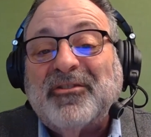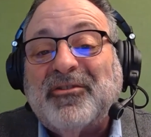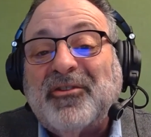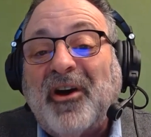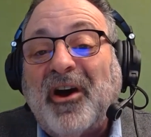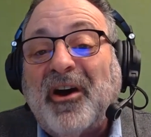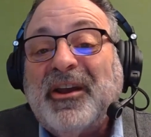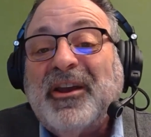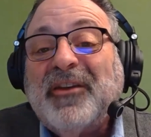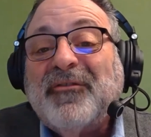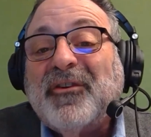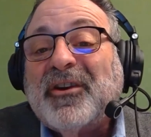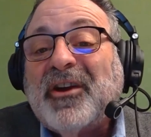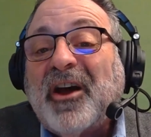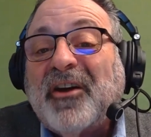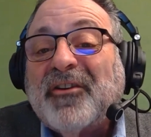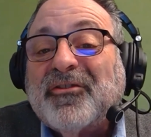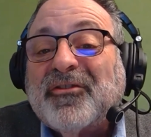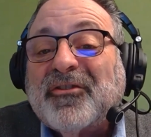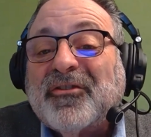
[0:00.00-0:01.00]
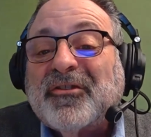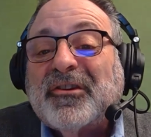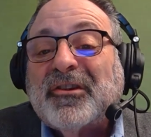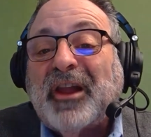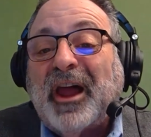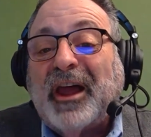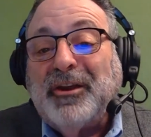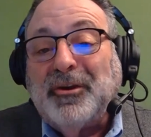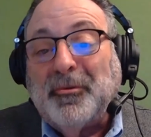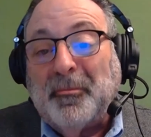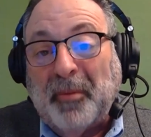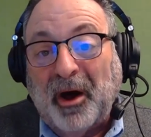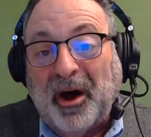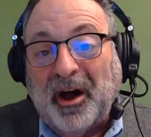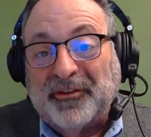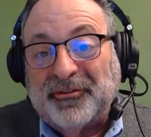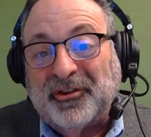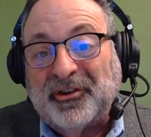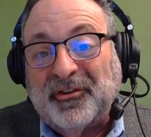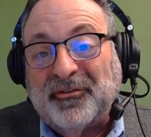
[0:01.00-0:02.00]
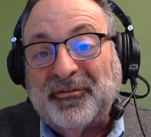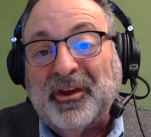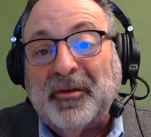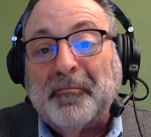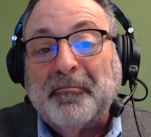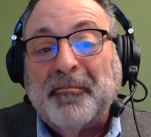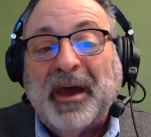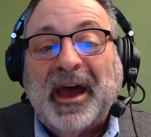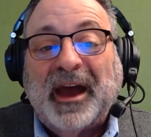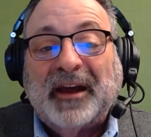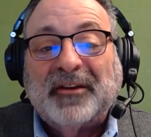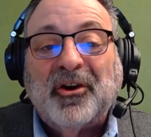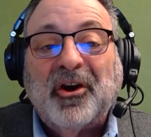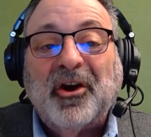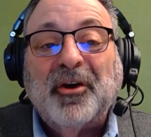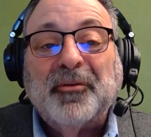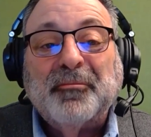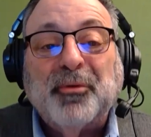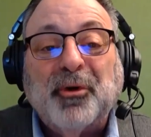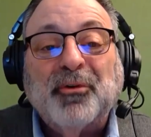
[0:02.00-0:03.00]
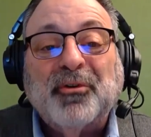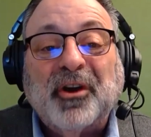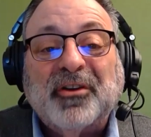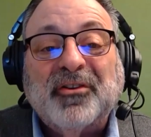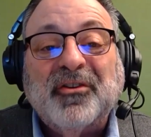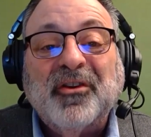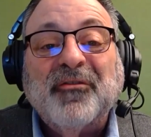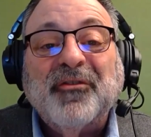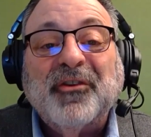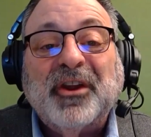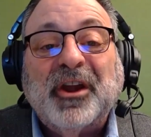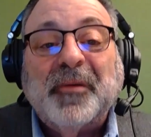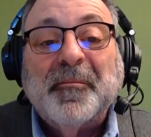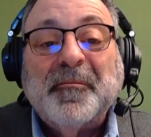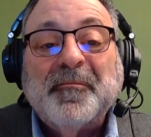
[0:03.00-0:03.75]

saw even a slight positive impact on productivity.